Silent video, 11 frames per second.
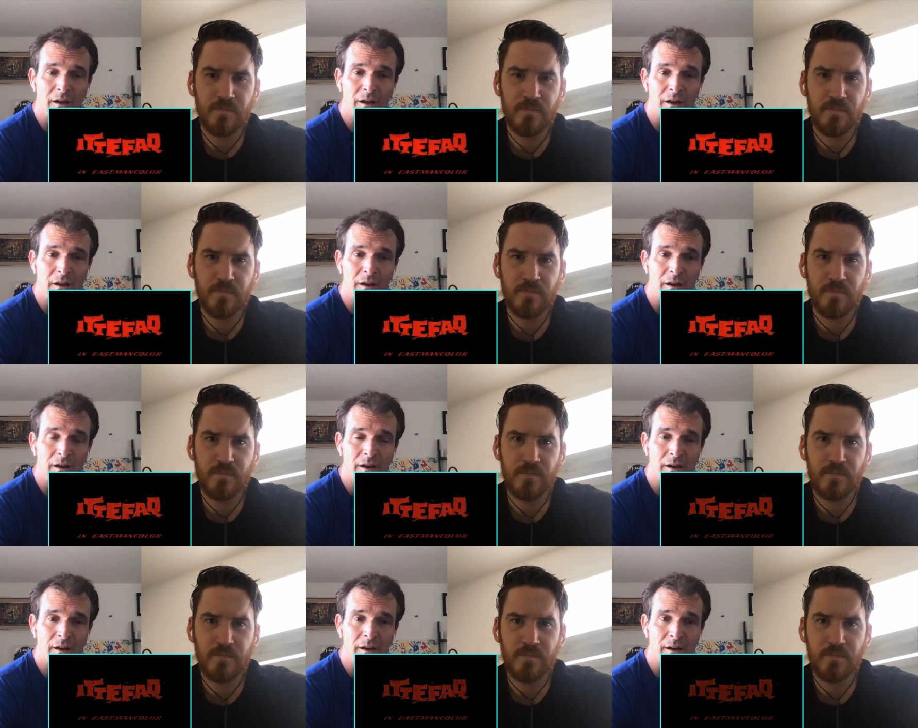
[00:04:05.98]

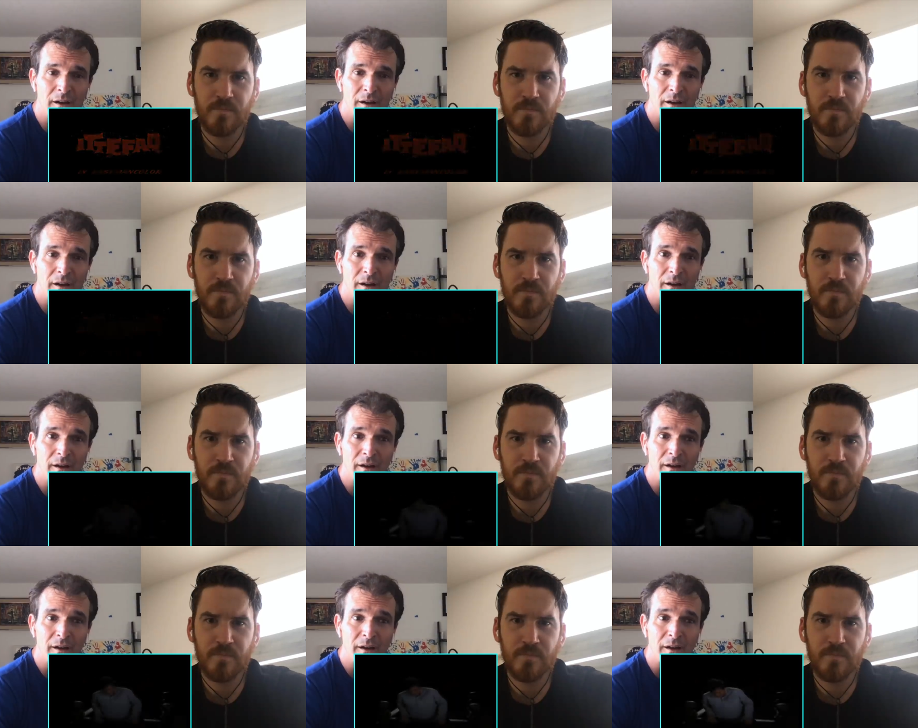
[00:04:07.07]

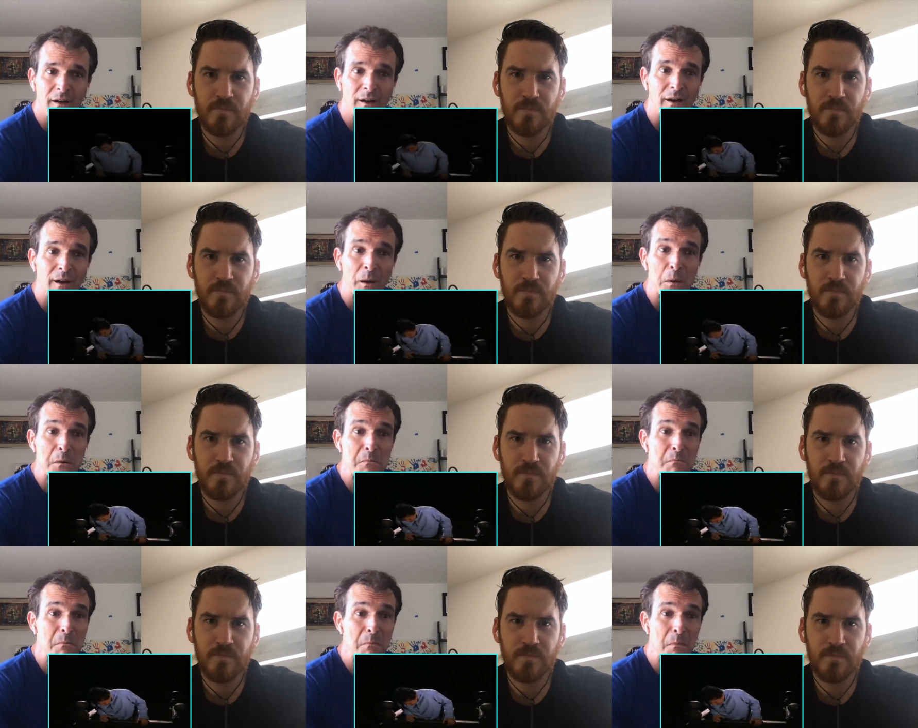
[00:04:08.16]

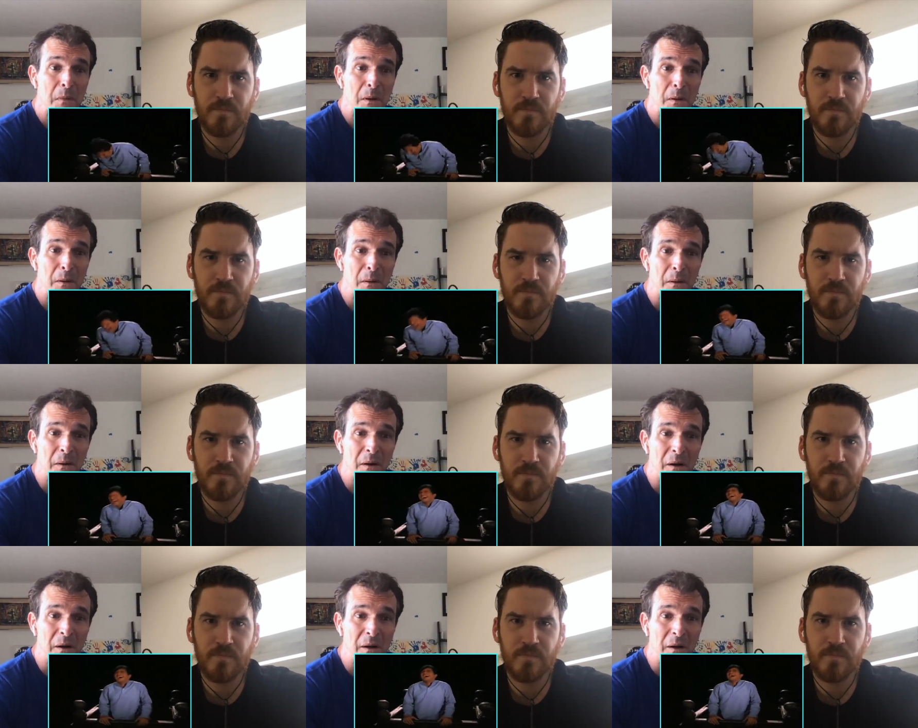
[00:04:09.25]

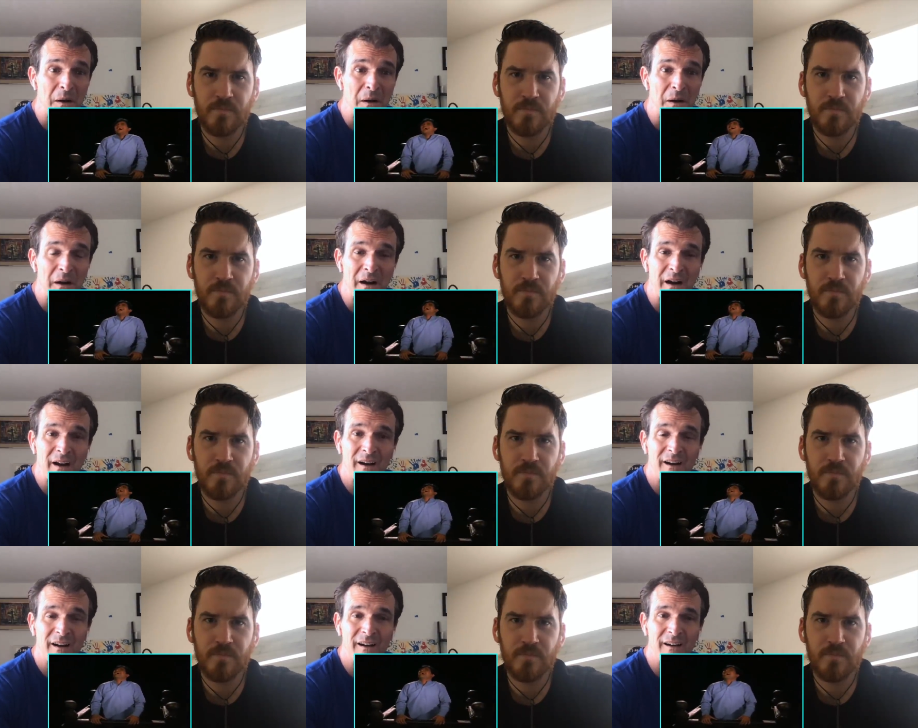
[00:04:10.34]

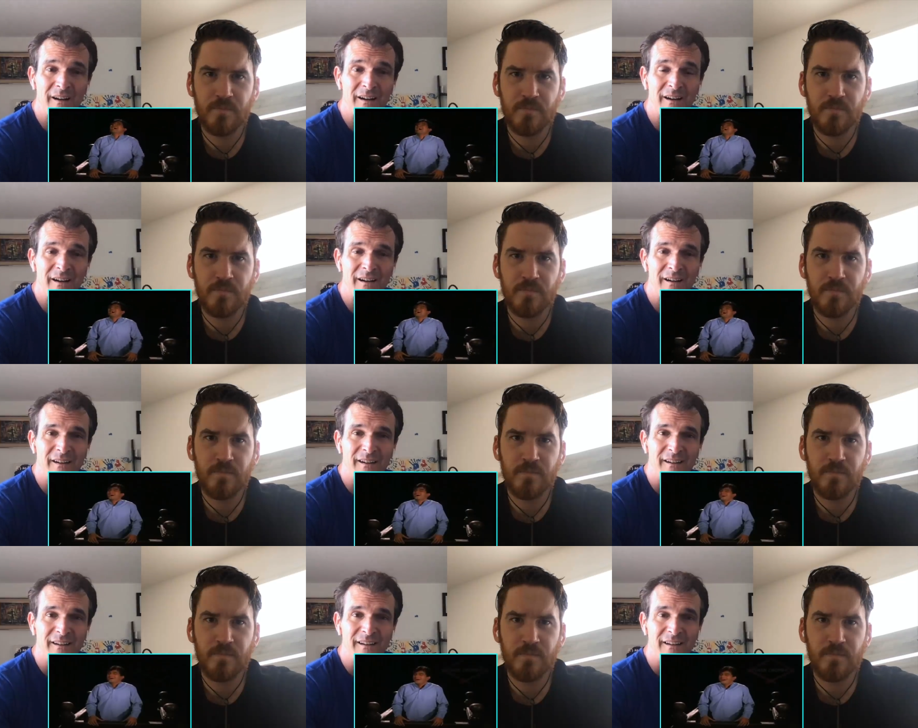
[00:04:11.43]

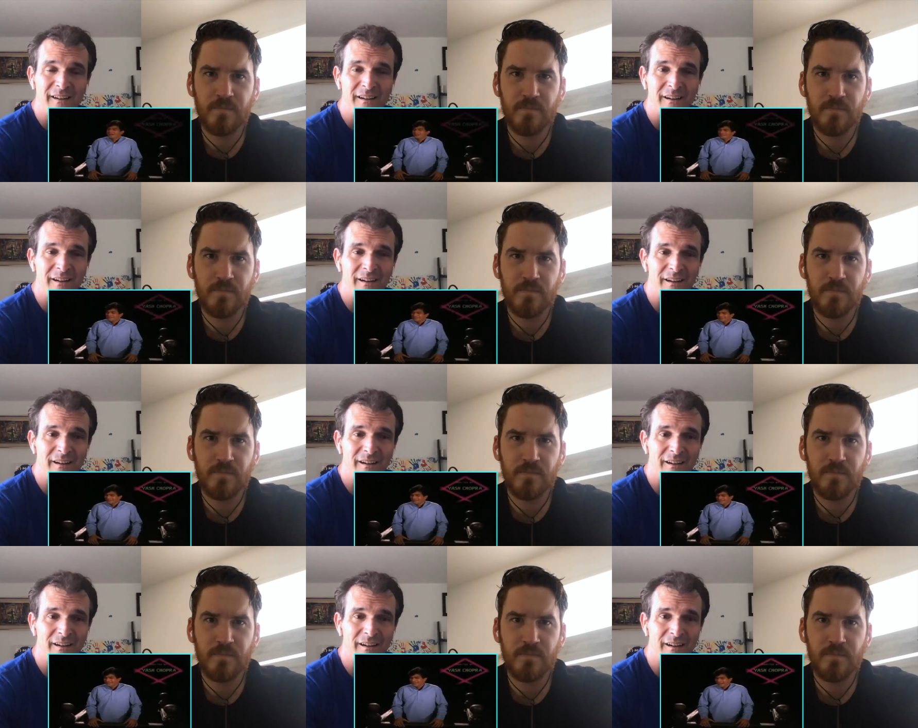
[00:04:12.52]

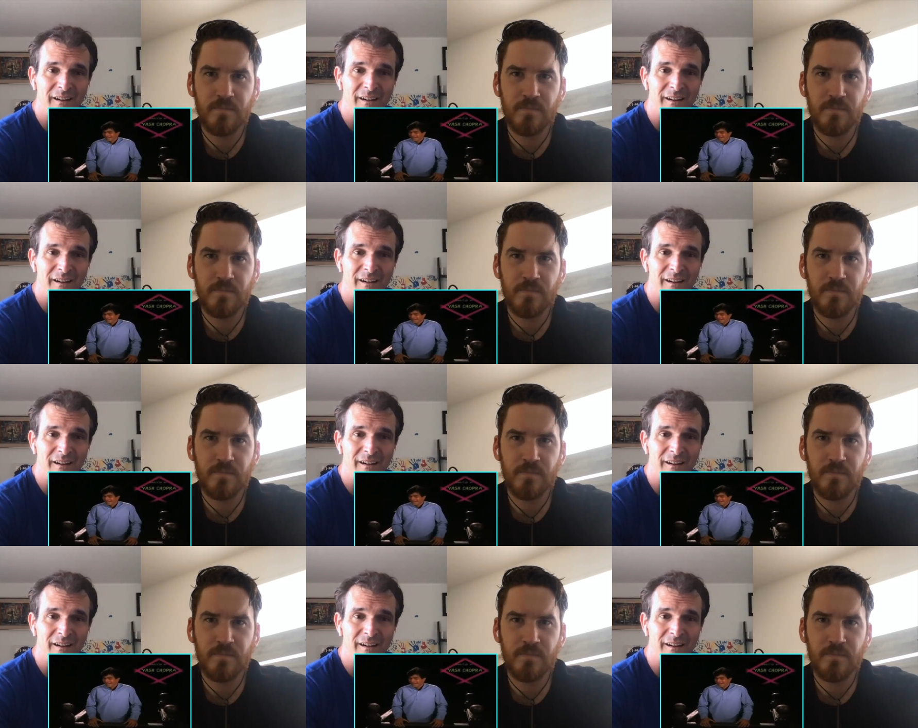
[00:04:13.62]
Nothing is said.